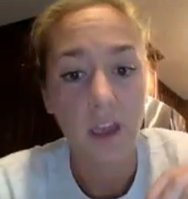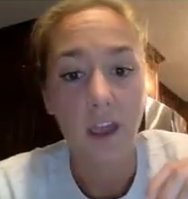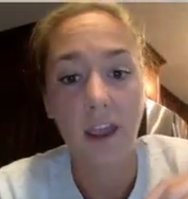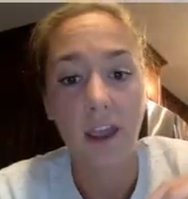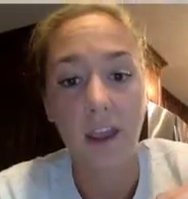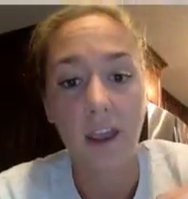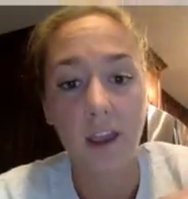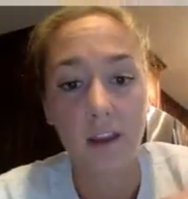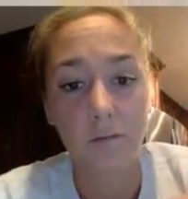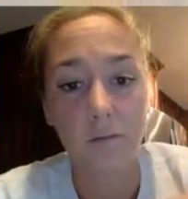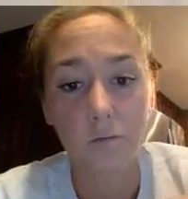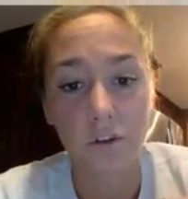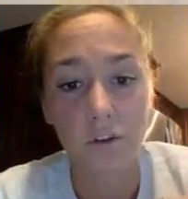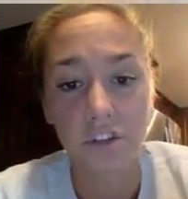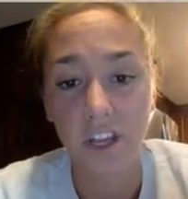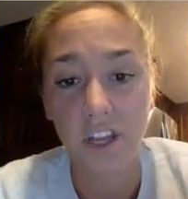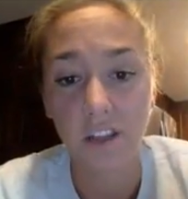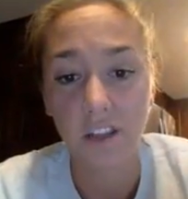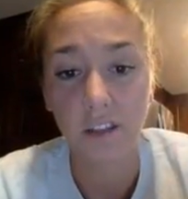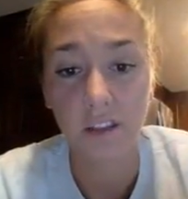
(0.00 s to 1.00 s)
And we're
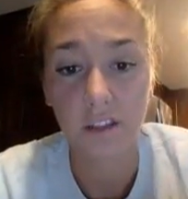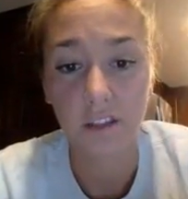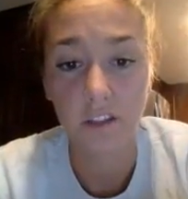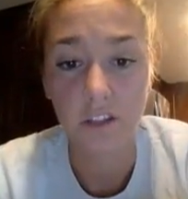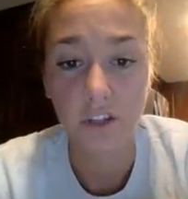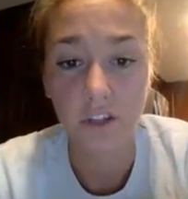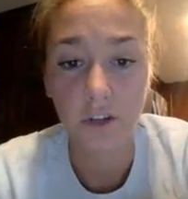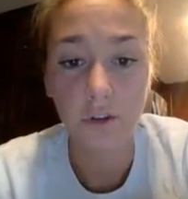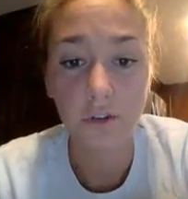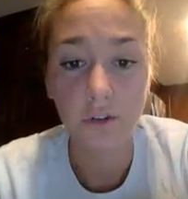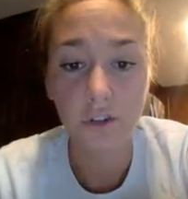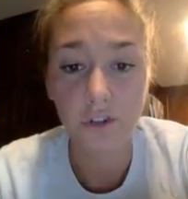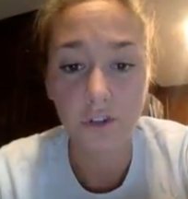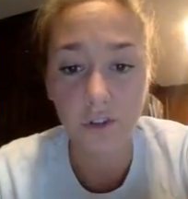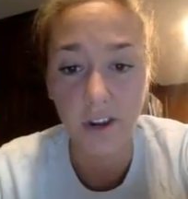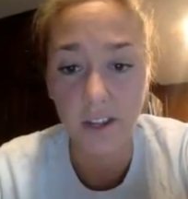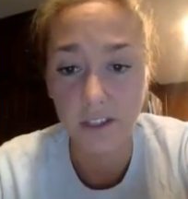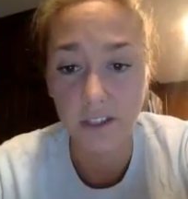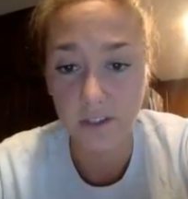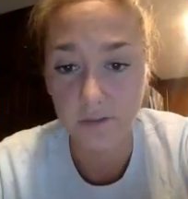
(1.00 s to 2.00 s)
saying that the two
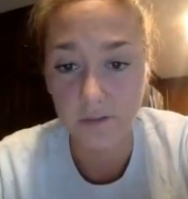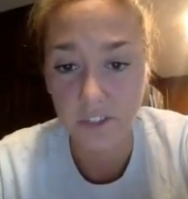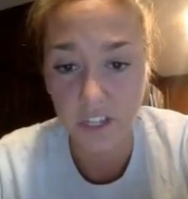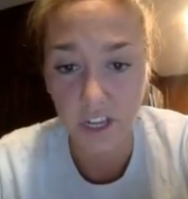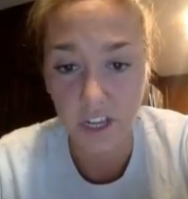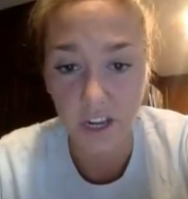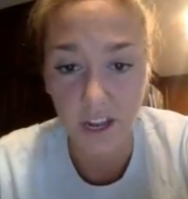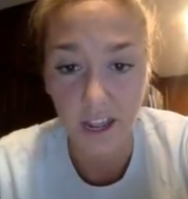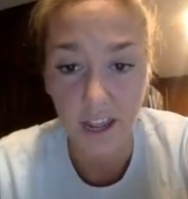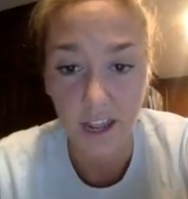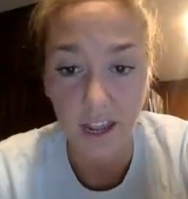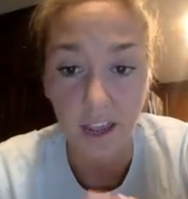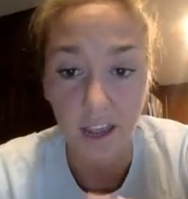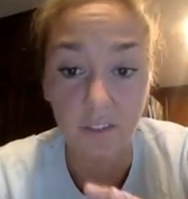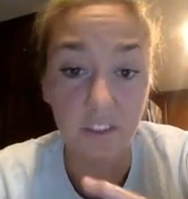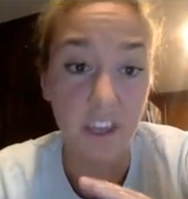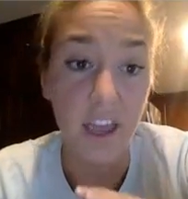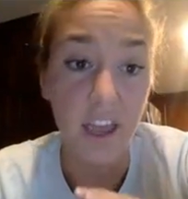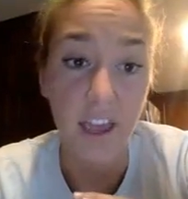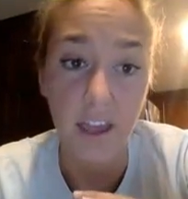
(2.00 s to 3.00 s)
strands of DNA at
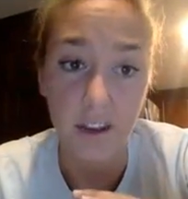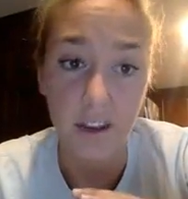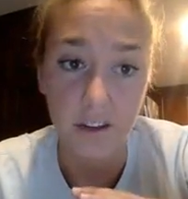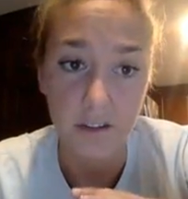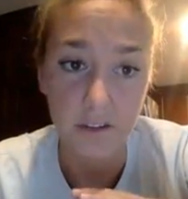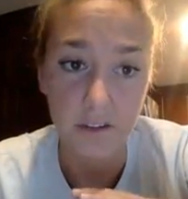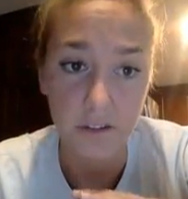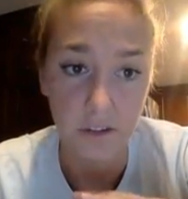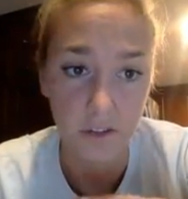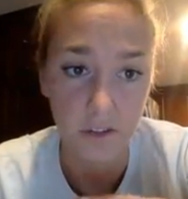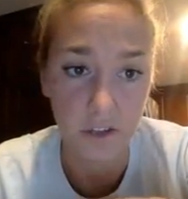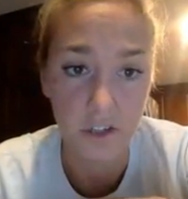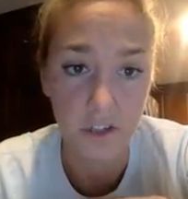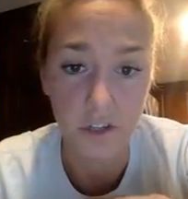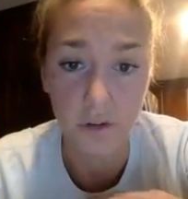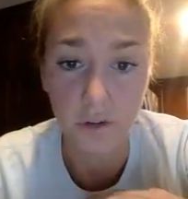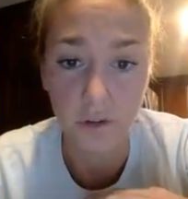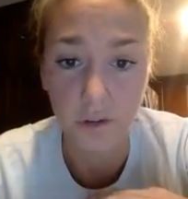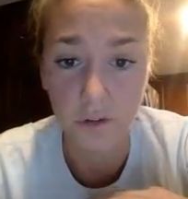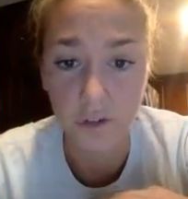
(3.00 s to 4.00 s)
the end, so the
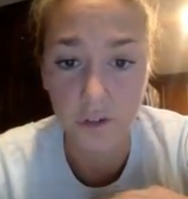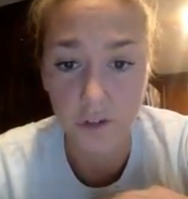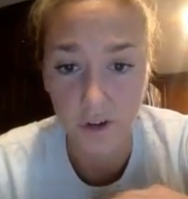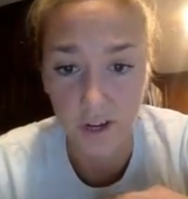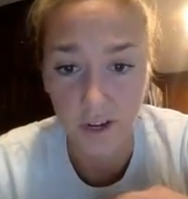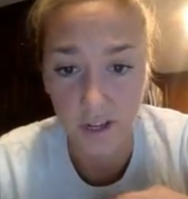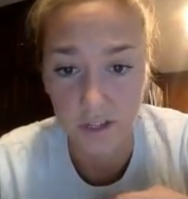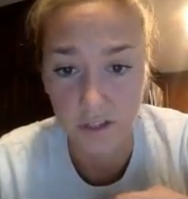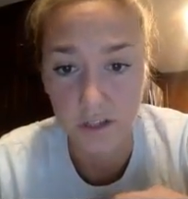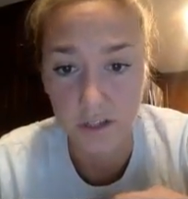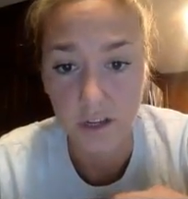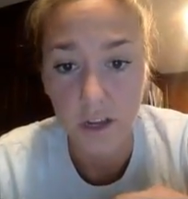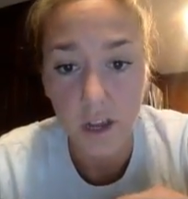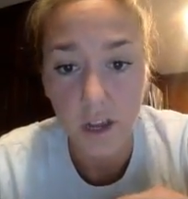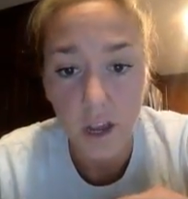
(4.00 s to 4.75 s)
two new strands